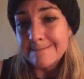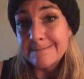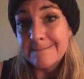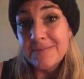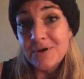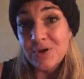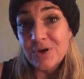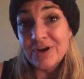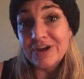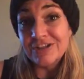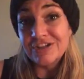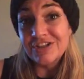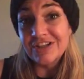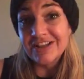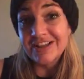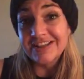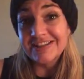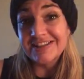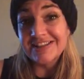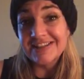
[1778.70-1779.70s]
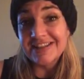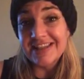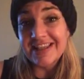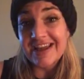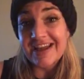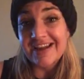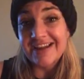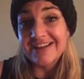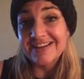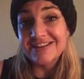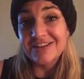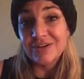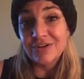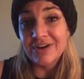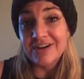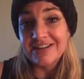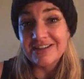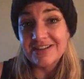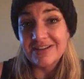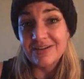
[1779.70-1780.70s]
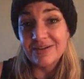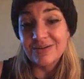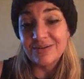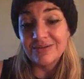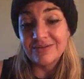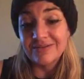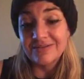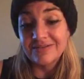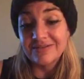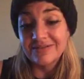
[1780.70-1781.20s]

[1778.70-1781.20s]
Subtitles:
You guys should listen to that. It's a great tune.